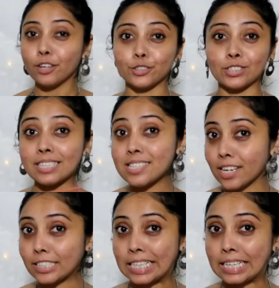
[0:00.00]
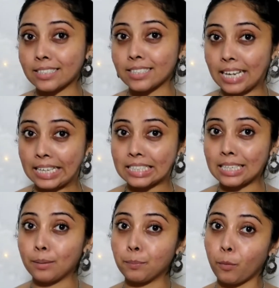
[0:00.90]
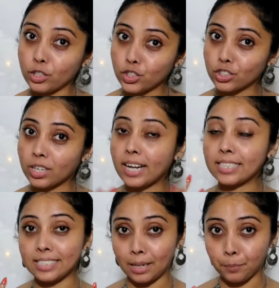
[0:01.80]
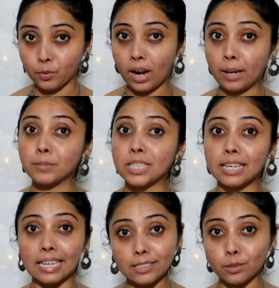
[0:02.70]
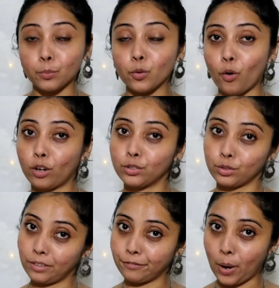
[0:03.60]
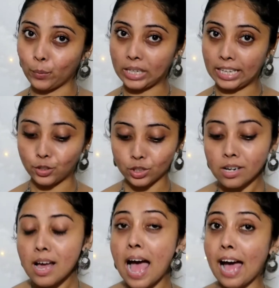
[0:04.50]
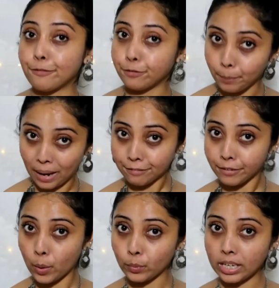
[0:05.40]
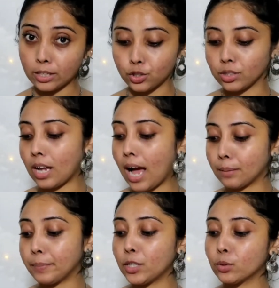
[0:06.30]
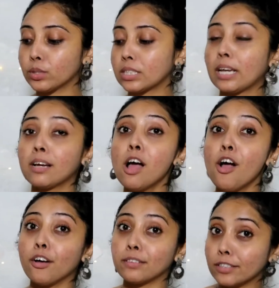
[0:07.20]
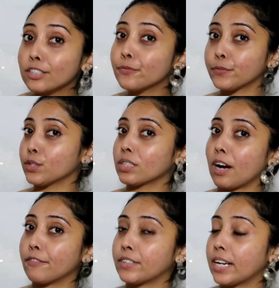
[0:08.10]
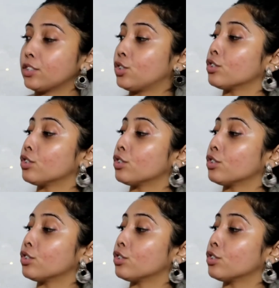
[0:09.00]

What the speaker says: So since our skin is nicely moisturized and primed, let's move on to the foundation. And for my foundation, I'll be using this full coverage